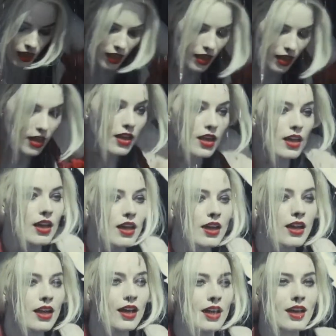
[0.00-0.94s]
good, and it was
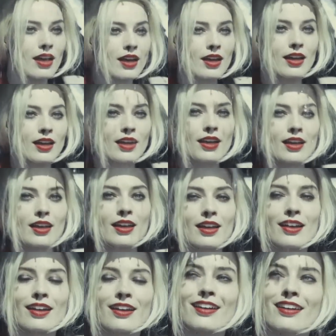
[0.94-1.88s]
actually really
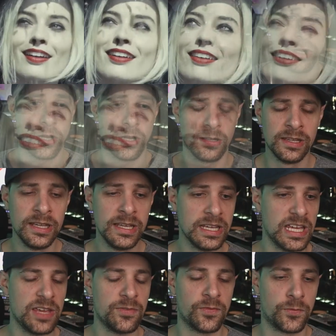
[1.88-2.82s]
successful overall,
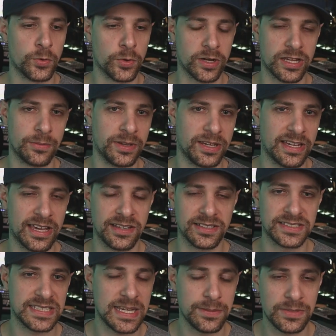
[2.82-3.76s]
even for it coming out
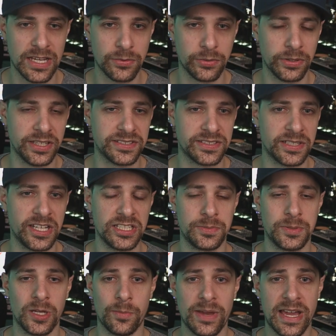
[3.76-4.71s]
same day release on
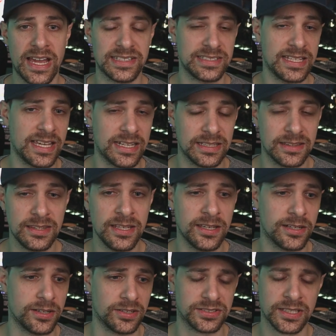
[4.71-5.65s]
HBO Max and in
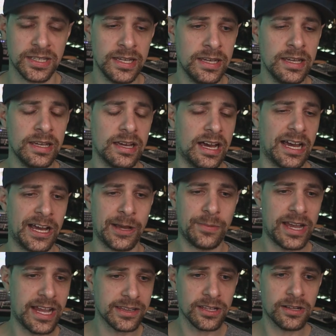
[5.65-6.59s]
theaters.
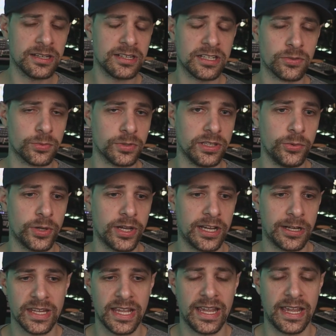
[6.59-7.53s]
I thought it did really
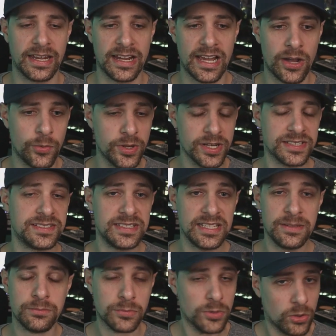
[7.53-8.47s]
well, and I want to
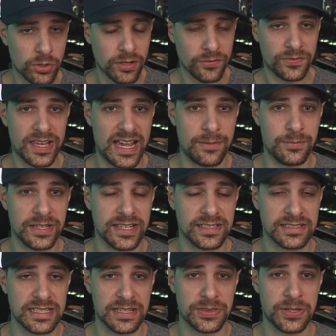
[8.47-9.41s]
see more of that,
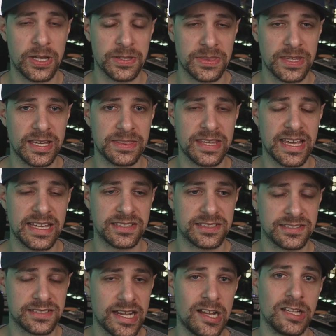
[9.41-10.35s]
because I thought that
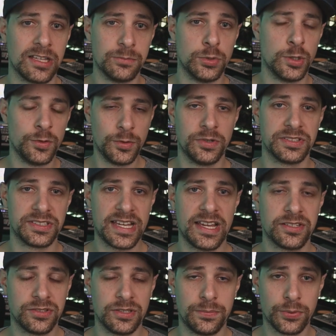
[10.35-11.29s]
style of movie was
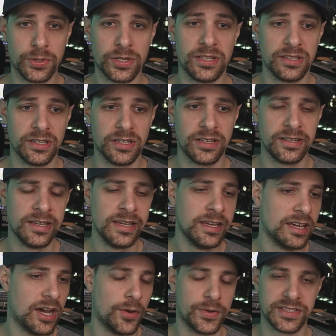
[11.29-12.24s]
actually pretty good.
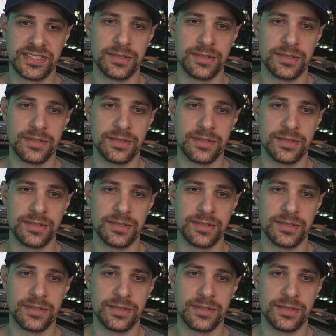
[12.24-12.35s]
I want to see